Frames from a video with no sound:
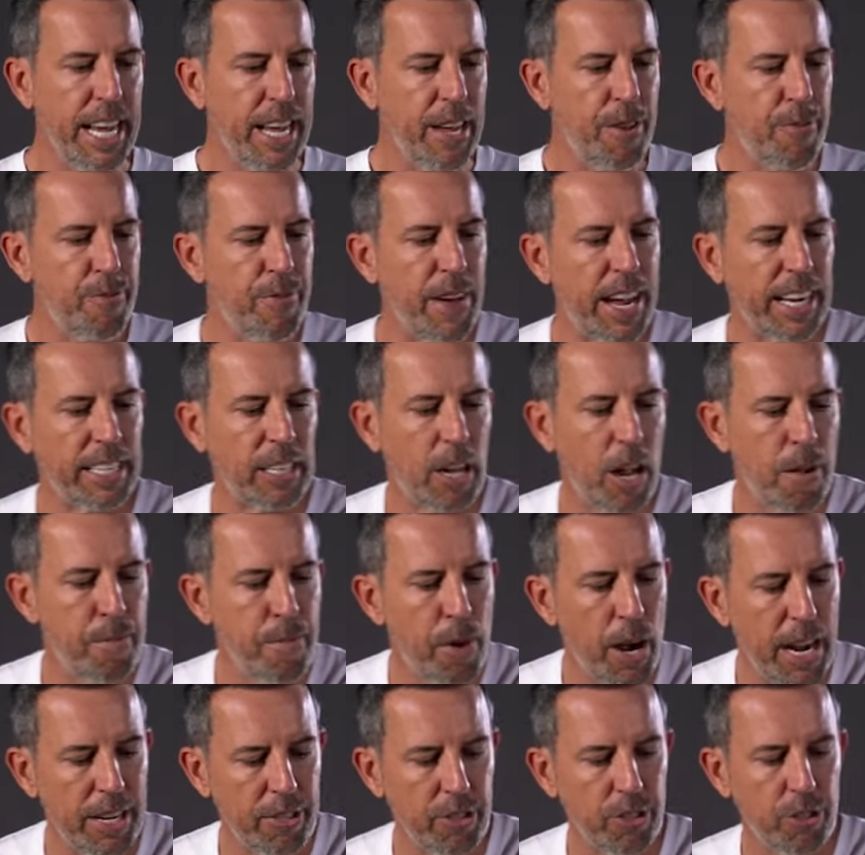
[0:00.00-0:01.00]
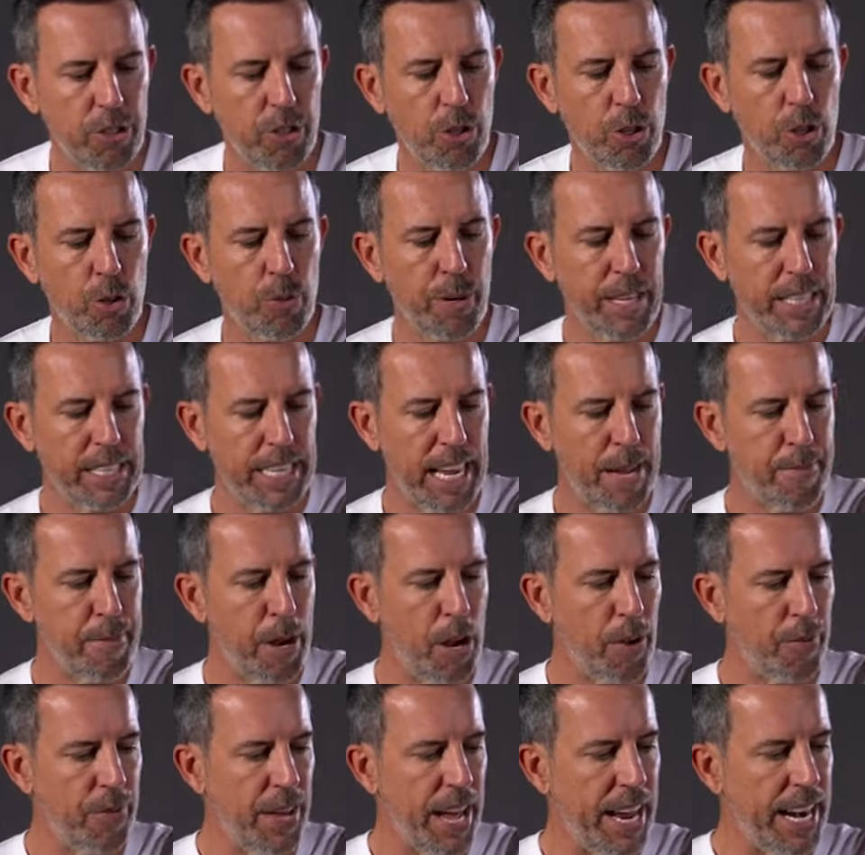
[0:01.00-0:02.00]
In fact, I might just do a quick demo
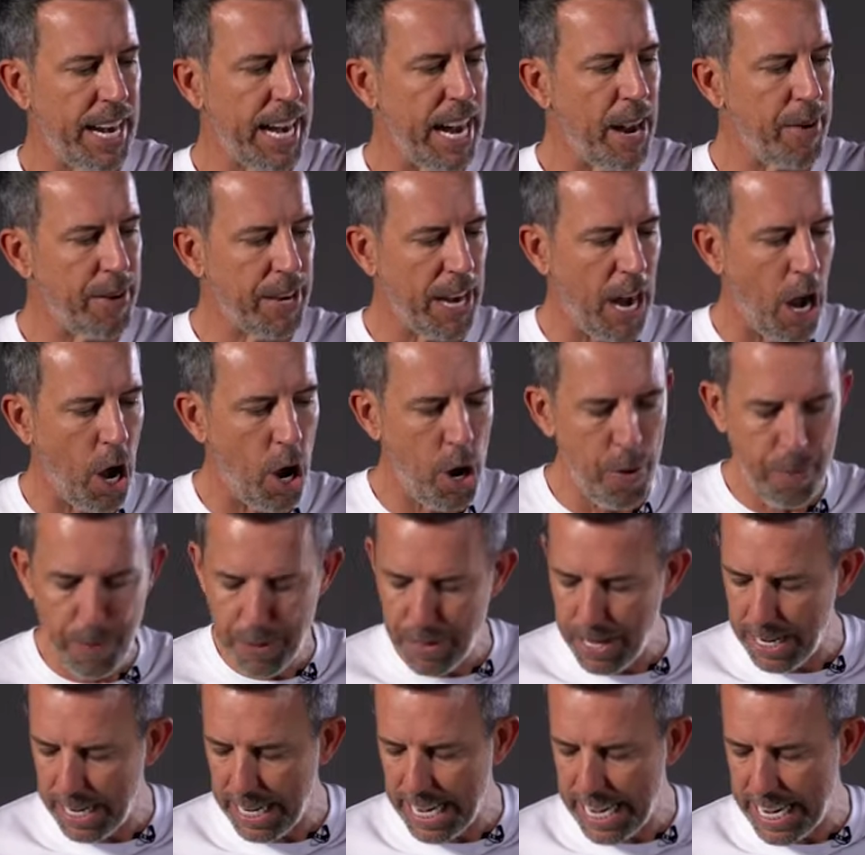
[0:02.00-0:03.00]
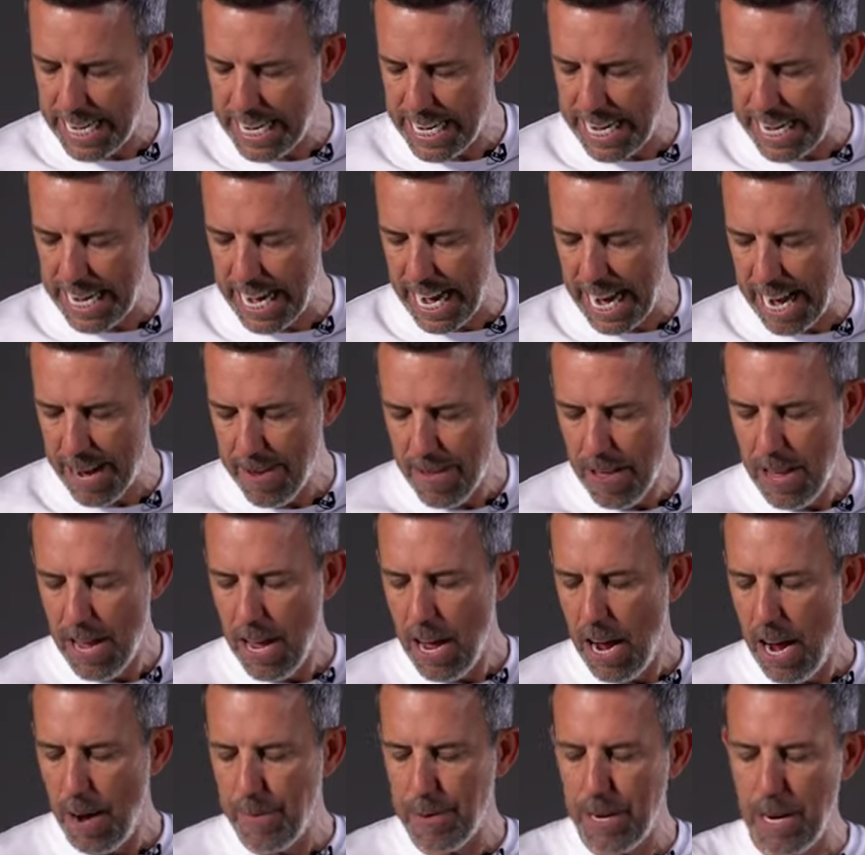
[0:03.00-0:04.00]
of that now. I'm going to open the lid here.
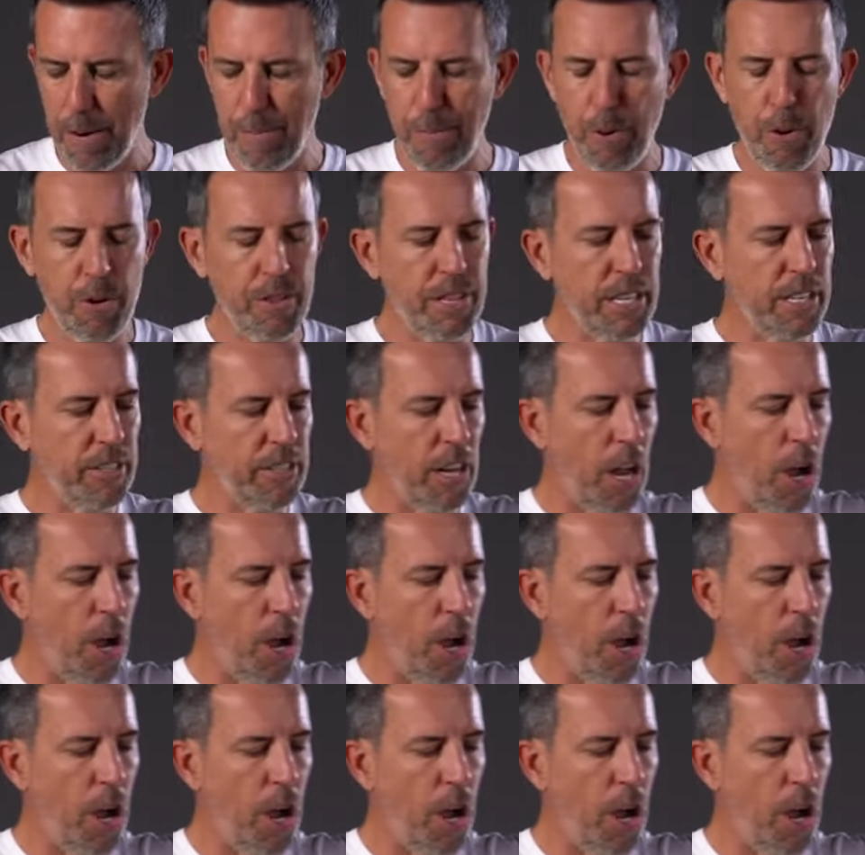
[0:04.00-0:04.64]
I'm going to put this